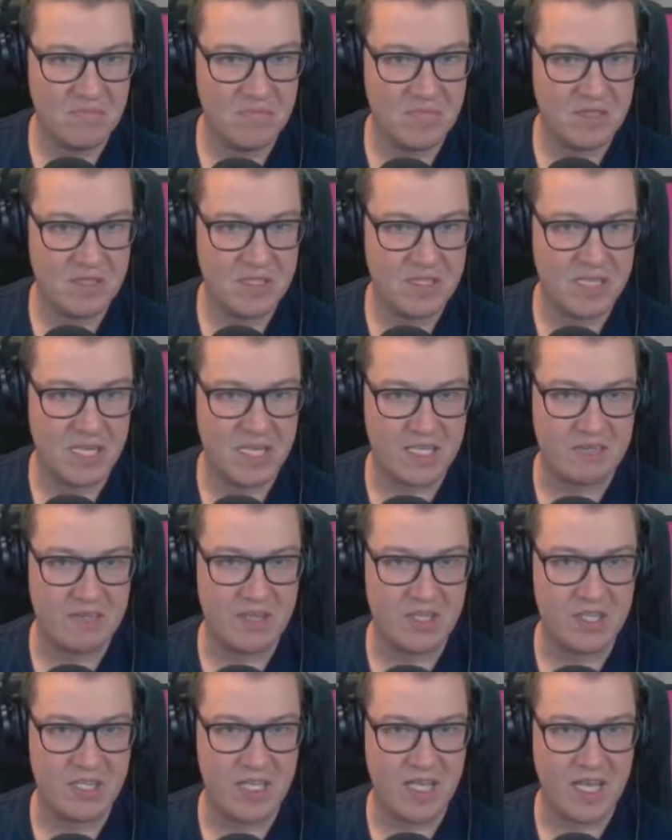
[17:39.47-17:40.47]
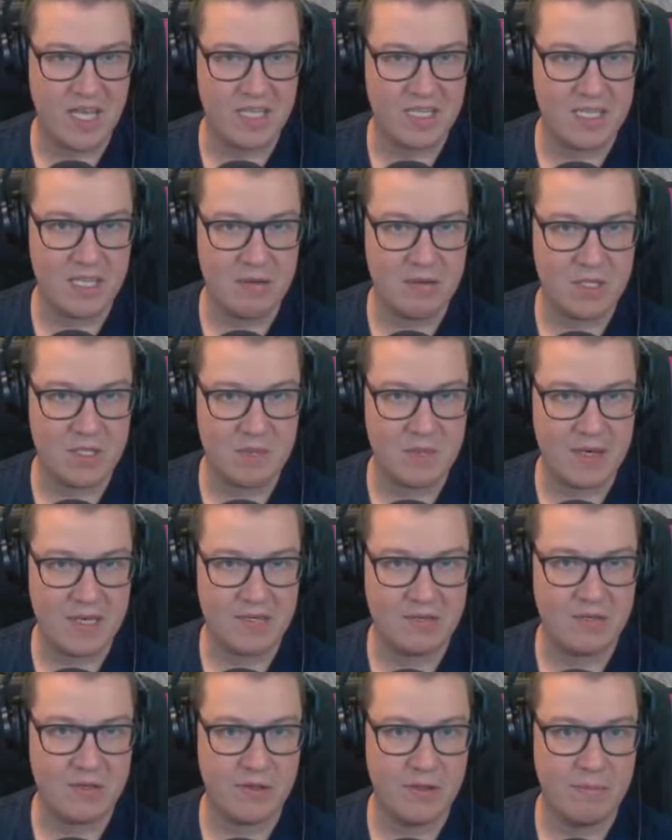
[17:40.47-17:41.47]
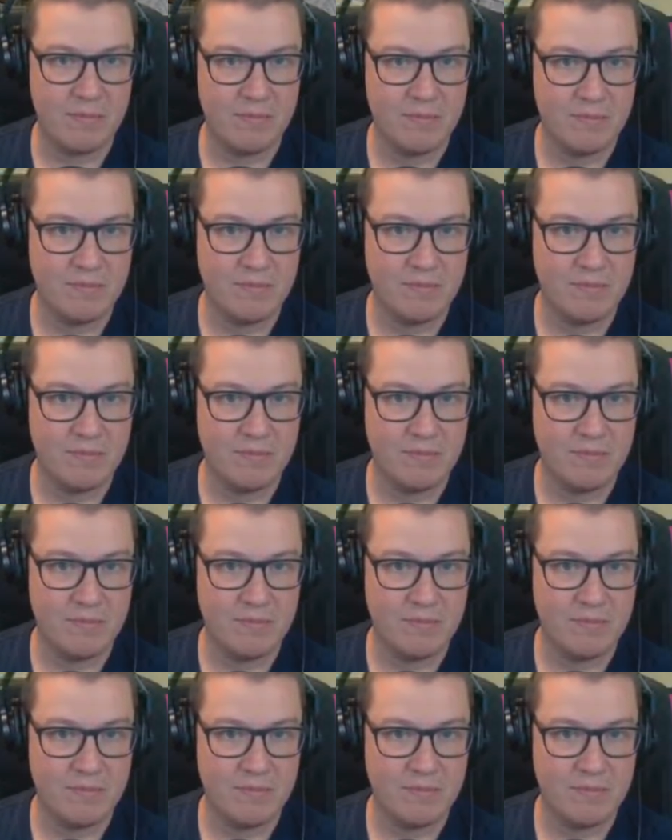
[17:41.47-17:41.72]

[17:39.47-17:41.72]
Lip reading: Got 6 fish in there. There's loads of space for them.